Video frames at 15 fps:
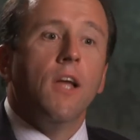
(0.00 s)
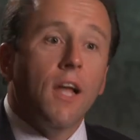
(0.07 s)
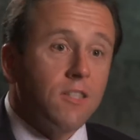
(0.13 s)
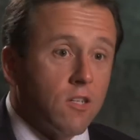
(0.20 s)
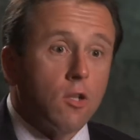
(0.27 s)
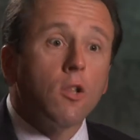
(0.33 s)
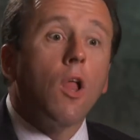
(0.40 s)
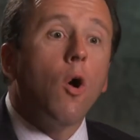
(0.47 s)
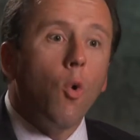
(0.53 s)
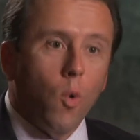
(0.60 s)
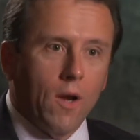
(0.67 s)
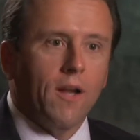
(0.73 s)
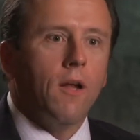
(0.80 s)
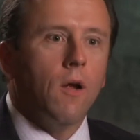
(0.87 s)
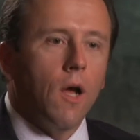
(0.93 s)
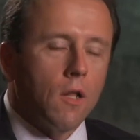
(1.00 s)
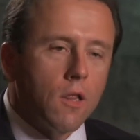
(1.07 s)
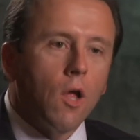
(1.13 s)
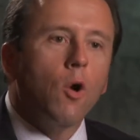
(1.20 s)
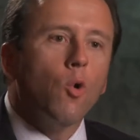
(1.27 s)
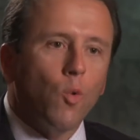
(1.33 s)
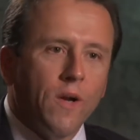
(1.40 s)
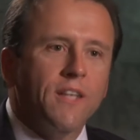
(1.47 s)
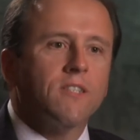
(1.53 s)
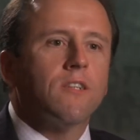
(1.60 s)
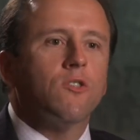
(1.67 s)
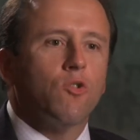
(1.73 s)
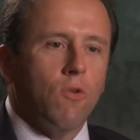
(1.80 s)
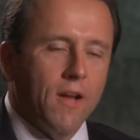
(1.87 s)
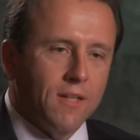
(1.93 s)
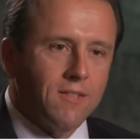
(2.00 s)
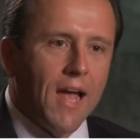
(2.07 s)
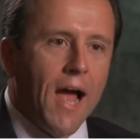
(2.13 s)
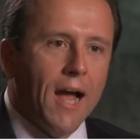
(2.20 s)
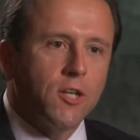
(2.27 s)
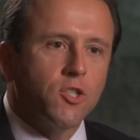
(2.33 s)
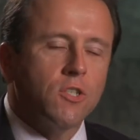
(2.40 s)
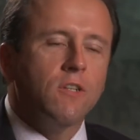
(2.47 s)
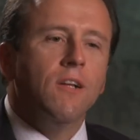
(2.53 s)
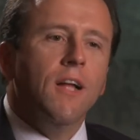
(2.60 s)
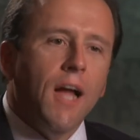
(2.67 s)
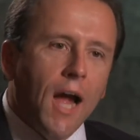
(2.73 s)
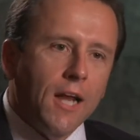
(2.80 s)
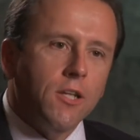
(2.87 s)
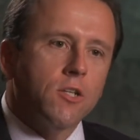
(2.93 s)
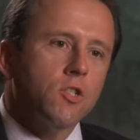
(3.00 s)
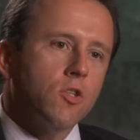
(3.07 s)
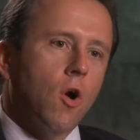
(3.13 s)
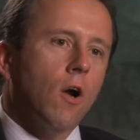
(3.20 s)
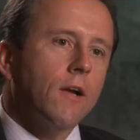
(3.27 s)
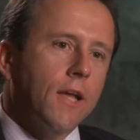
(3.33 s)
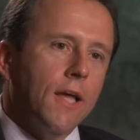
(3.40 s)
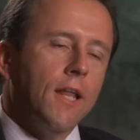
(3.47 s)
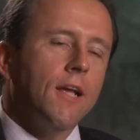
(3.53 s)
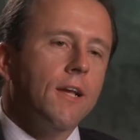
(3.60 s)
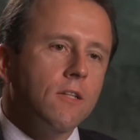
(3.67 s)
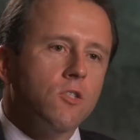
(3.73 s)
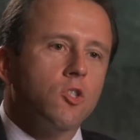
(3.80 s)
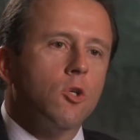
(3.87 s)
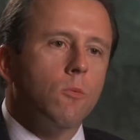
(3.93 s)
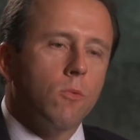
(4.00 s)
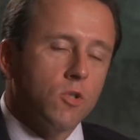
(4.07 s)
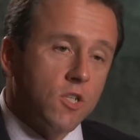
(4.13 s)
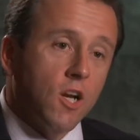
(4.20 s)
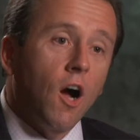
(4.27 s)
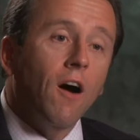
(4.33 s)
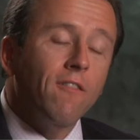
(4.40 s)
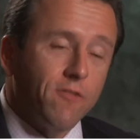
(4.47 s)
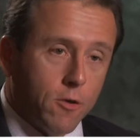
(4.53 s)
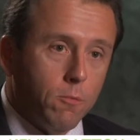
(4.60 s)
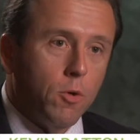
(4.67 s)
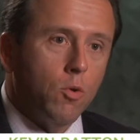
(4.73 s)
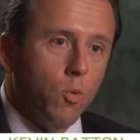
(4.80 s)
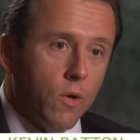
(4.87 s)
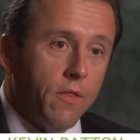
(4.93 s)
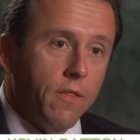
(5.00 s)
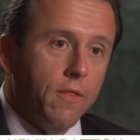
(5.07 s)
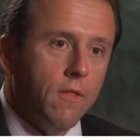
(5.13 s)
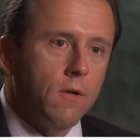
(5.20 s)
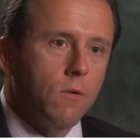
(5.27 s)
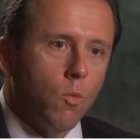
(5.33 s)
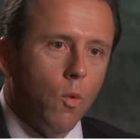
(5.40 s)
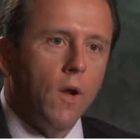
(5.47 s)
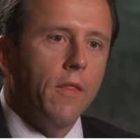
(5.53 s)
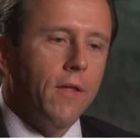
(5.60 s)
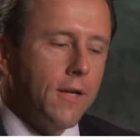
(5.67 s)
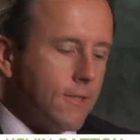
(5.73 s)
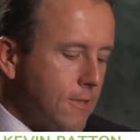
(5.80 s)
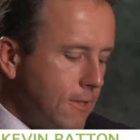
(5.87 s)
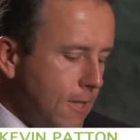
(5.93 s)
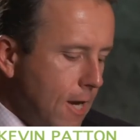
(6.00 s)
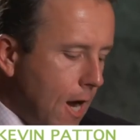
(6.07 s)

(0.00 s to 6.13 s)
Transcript: It's a low risk transaction, and you start getting consumers comfortable with it.